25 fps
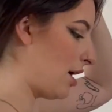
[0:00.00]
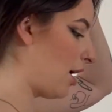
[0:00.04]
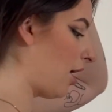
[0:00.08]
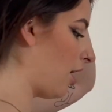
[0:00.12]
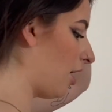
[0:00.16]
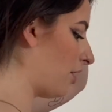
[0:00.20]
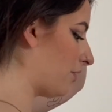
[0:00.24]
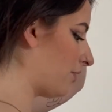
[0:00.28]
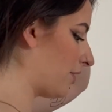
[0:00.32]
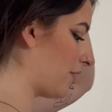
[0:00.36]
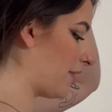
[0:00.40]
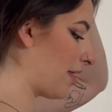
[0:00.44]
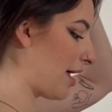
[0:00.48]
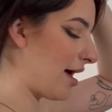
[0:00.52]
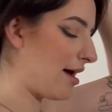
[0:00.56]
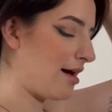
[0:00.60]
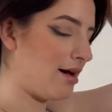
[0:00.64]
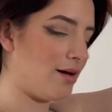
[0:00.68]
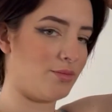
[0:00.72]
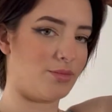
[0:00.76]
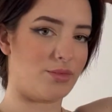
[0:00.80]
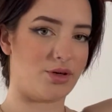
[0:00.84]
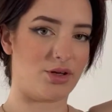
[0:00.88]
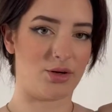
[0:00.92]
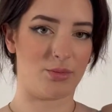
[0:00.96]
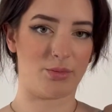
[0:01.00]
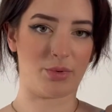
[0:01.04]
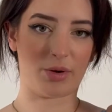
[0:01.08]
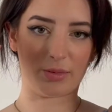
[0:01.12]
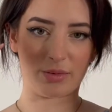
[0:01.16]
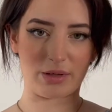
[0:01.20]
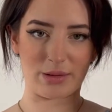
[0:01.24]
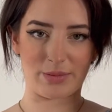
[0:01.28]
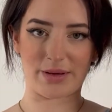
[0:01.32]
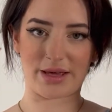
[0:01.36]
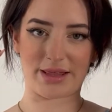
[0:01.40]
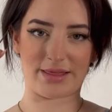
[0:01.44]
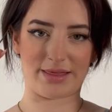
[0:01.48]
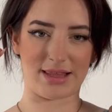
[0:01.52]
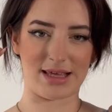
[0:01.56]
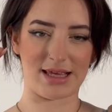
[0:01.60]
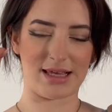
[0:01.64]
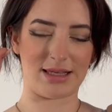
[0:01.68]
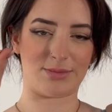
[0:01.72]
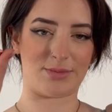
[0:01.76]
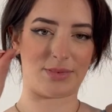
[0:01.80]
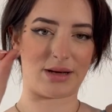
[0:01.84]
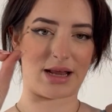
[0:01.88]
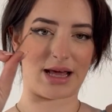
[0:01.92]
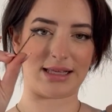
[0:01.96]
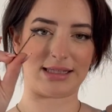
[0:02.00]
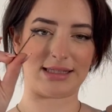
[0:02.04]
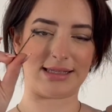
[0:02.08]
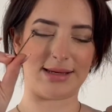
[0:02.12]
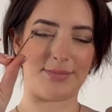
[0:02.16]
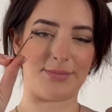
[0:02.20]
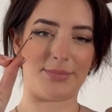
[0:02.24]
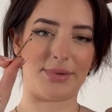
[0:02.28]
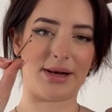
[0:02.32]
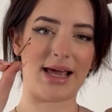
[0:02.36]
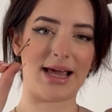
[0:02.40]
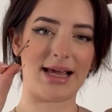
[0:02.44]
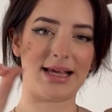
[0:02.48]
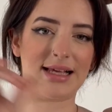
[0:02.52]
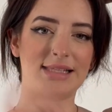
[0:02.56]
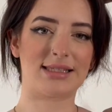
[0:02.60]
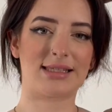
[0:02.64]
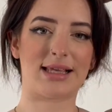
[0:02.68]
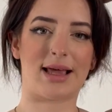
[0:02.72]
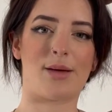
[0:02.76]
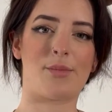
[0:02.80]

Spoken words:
After that, I'm going to bobby pin these plaits in place